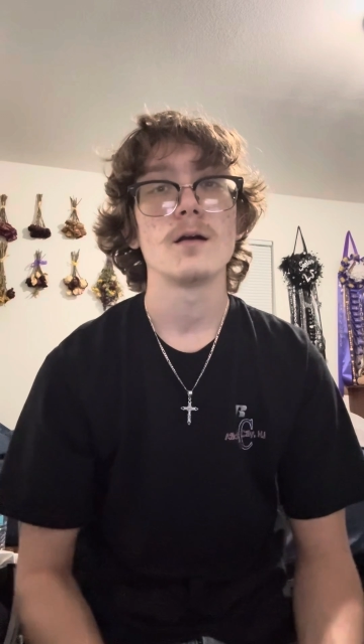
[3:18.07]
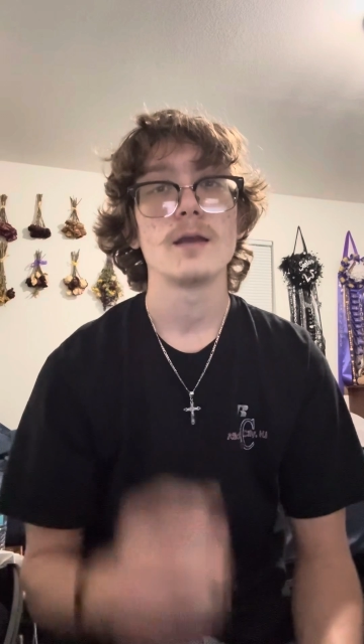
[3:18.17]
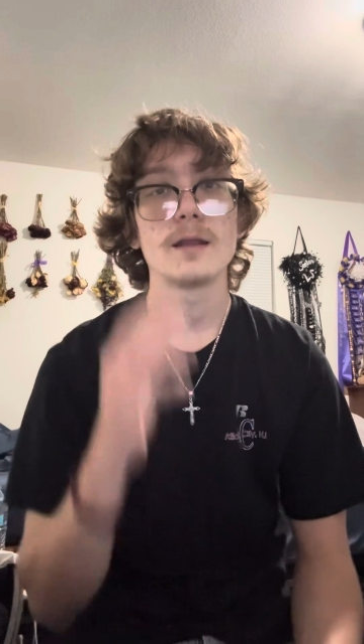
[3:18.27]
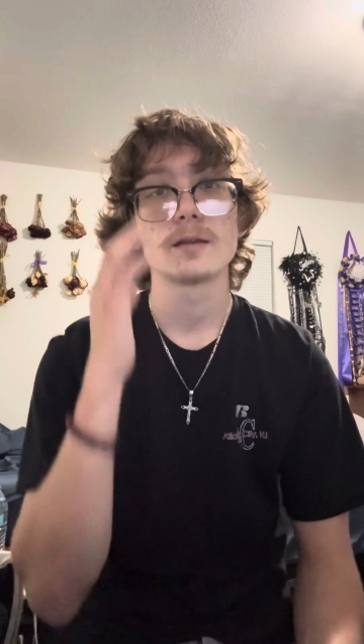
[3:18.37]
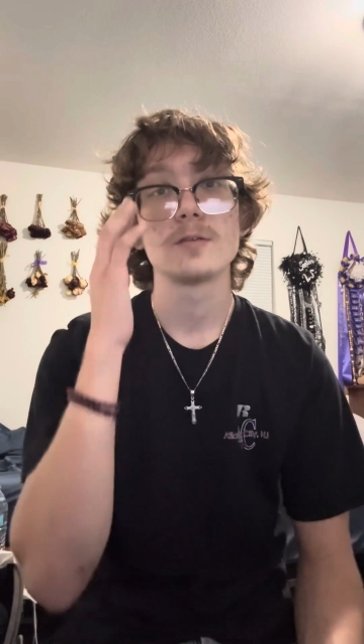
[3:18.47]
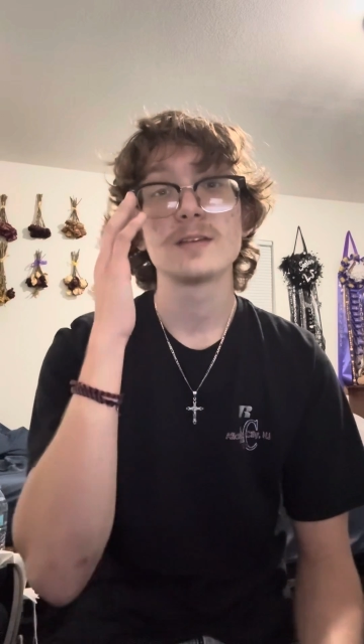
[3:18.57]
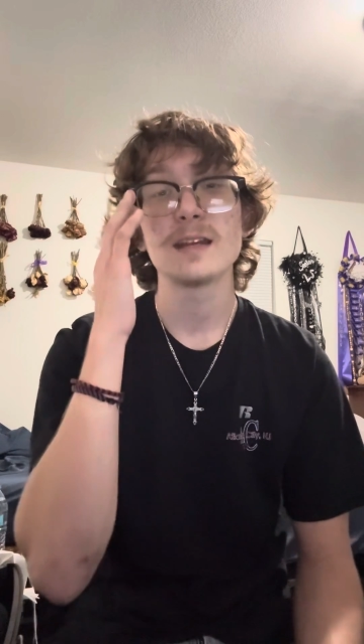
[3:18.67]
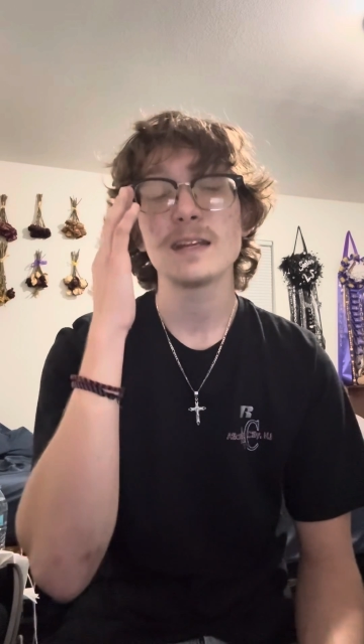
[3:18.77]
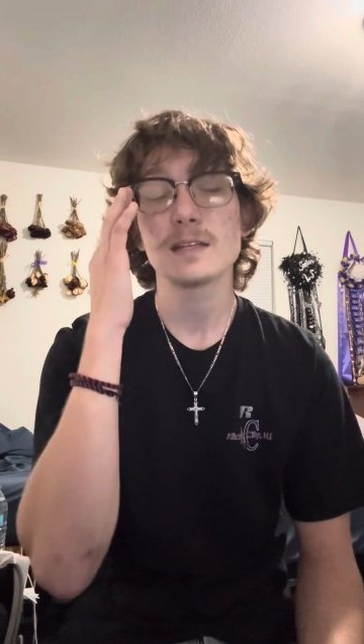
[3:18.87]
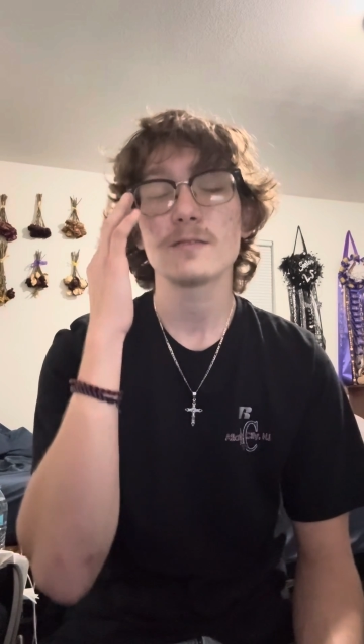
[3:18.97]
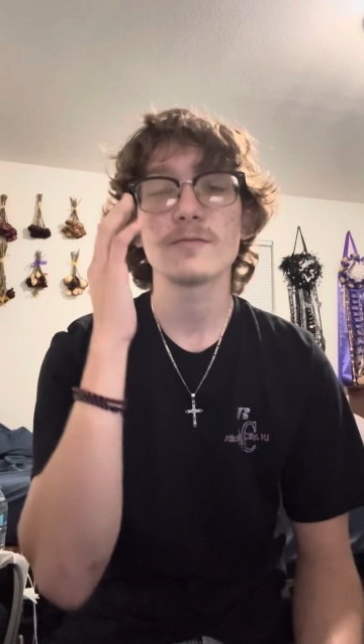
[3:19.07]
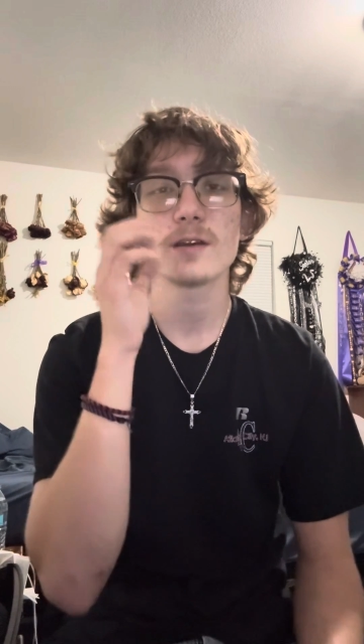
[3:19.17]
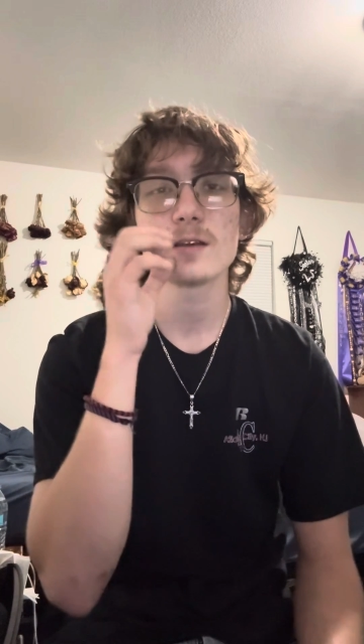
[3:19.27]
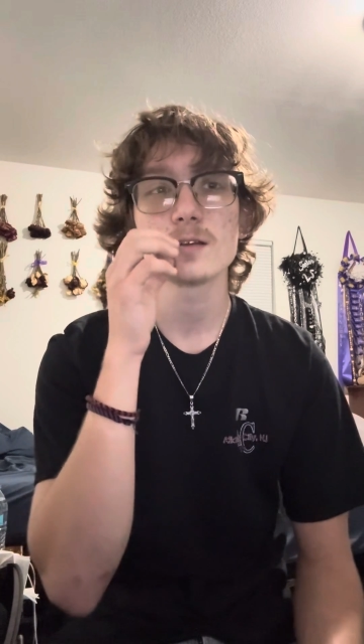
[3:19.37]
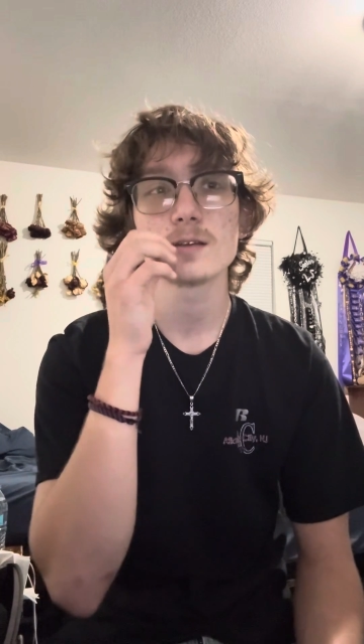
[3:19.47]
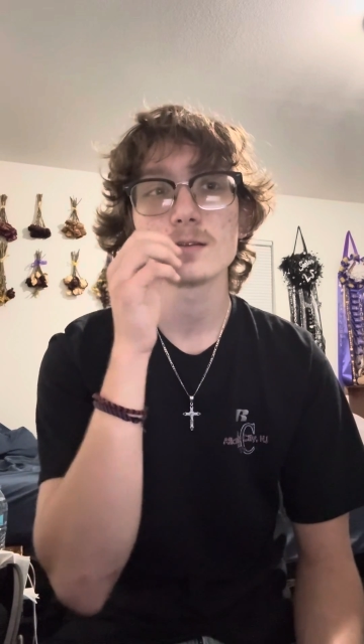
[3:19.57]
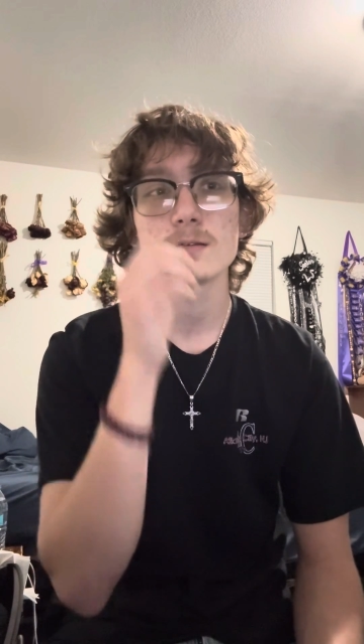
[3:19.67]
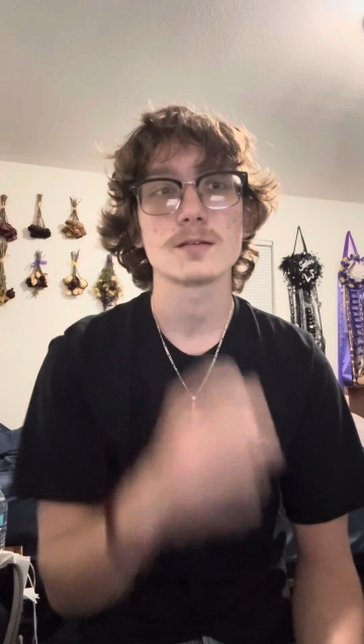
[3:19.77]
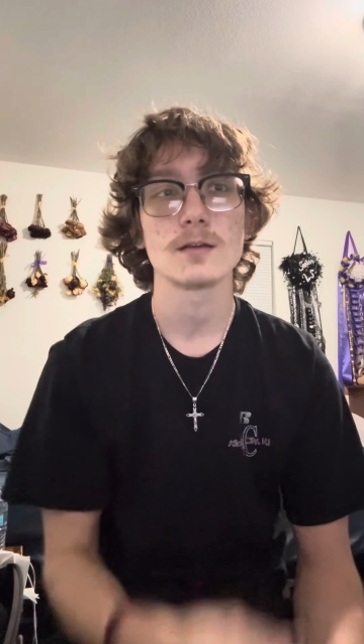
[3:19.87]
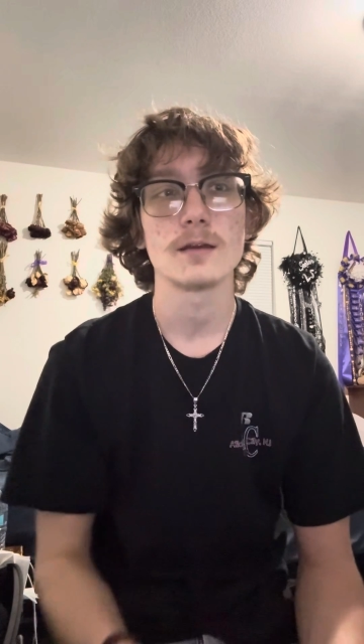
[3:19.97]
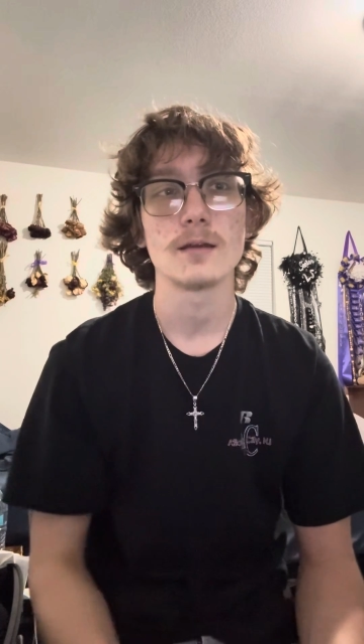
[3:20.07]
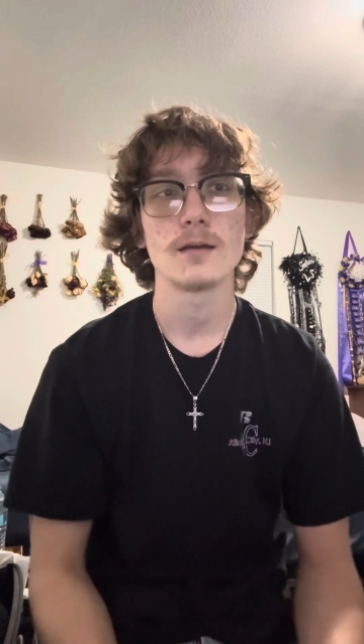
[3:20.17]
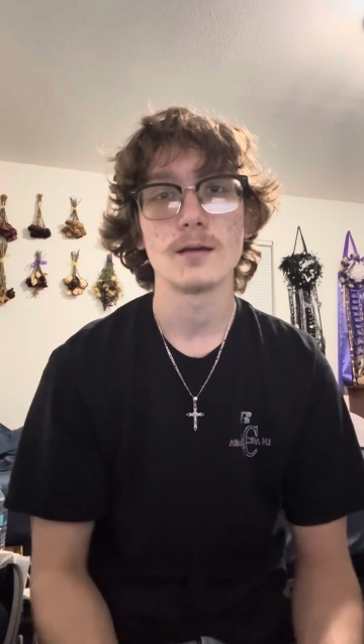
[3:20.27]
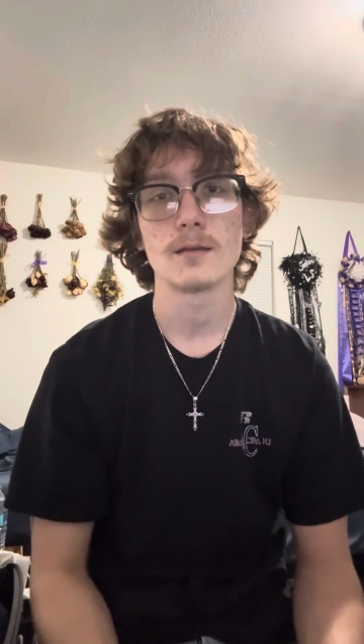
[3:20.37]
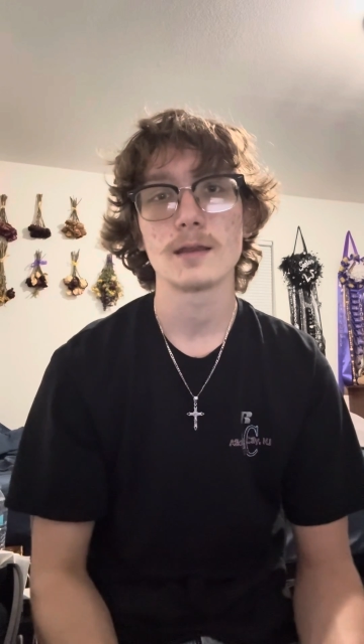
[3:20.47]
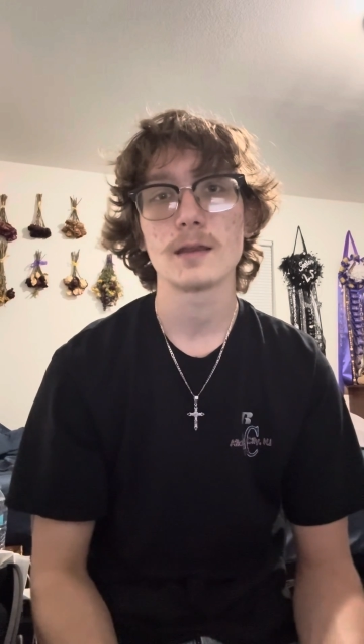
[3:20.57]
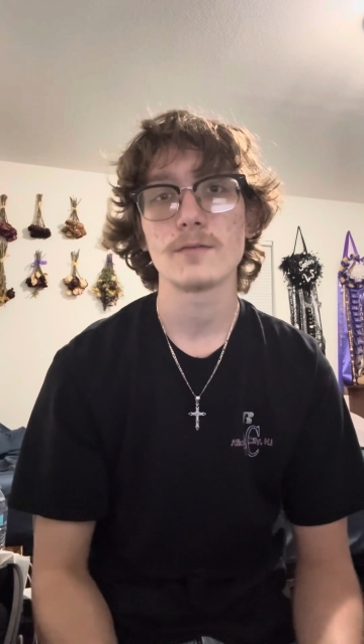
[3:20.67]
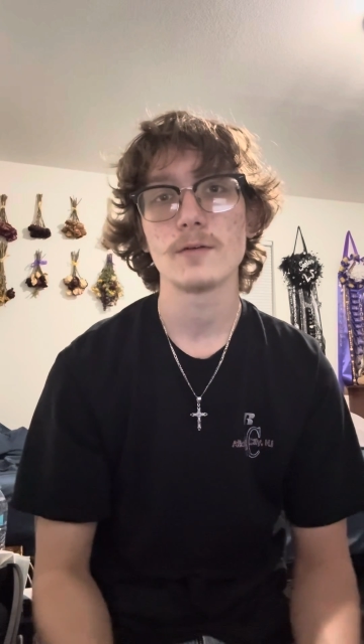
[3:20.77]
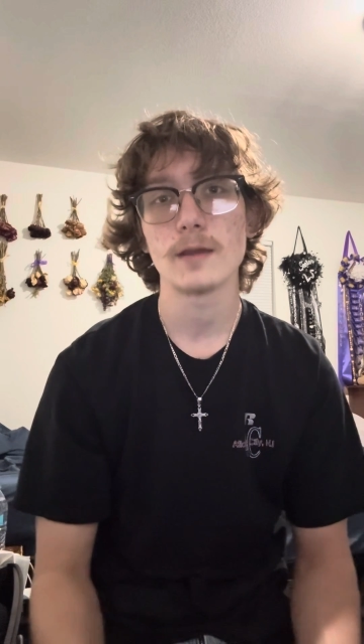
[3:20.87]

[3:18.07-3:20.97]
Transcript: In cutaneous infections, they give you